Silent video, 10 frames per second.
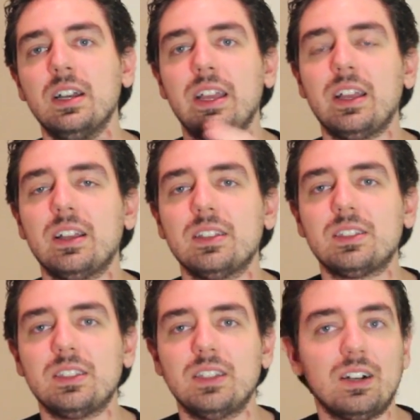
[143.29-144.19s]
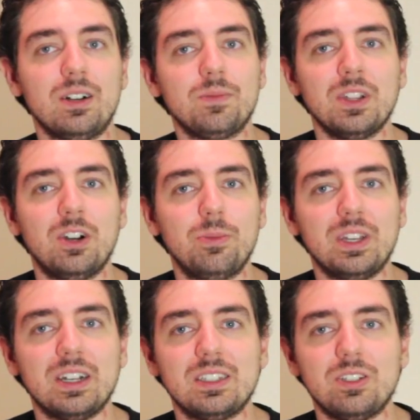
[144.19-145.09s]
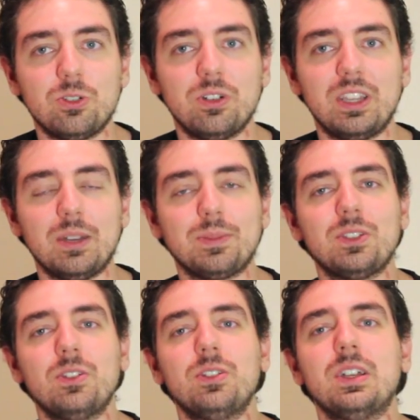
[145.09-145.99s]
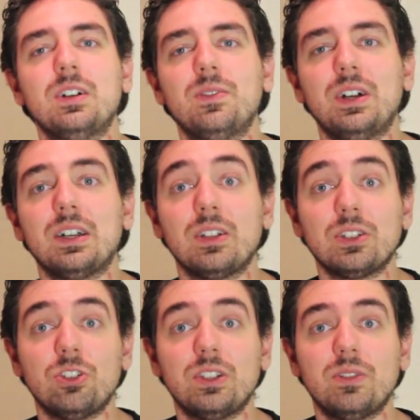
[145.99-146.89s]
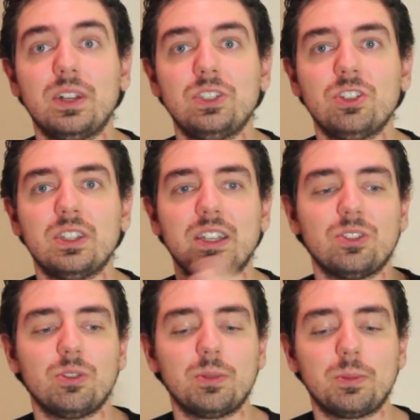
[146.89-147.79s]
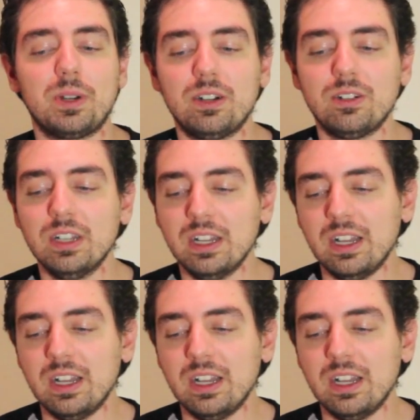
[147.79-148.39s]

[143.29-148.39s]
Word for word: And uh, hope you guys enjoyed the episode of uh, Collection Intervention. Thanks for the apparel.